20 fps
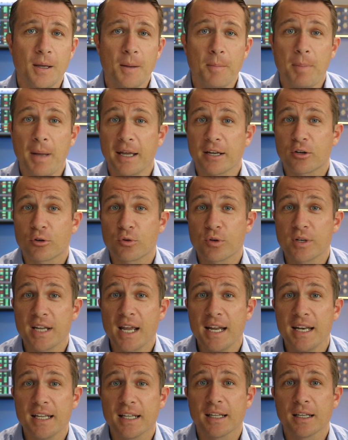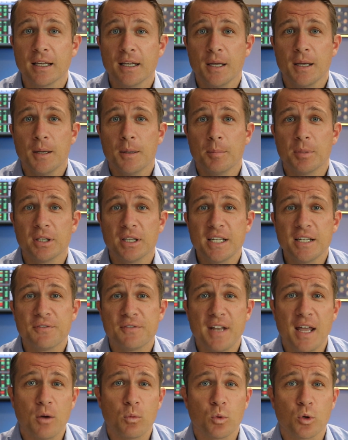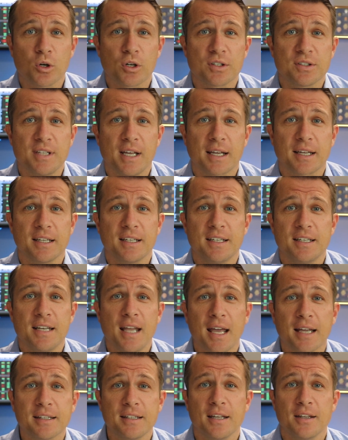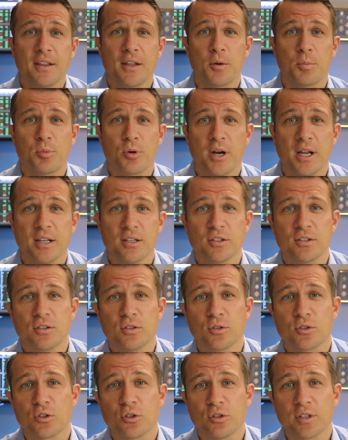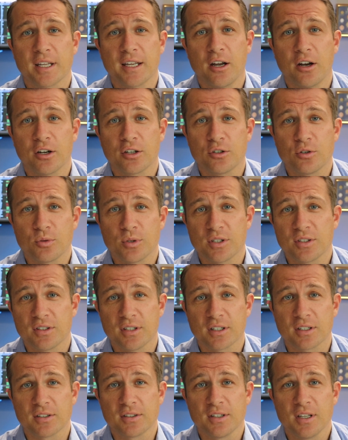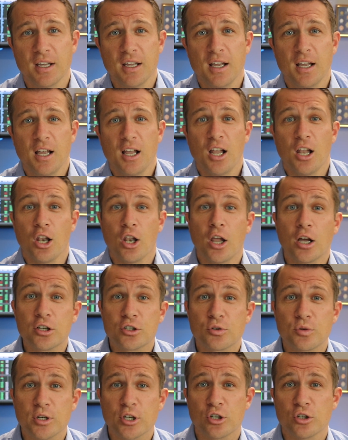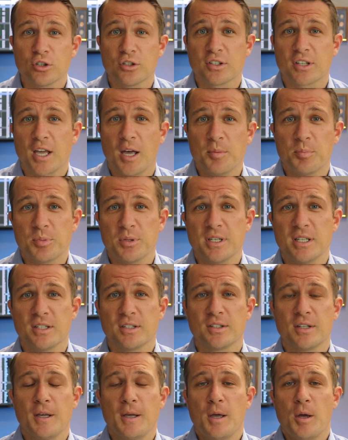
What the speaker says: By creating belief networks that connect their brands to certain characteristics, luxury goods companies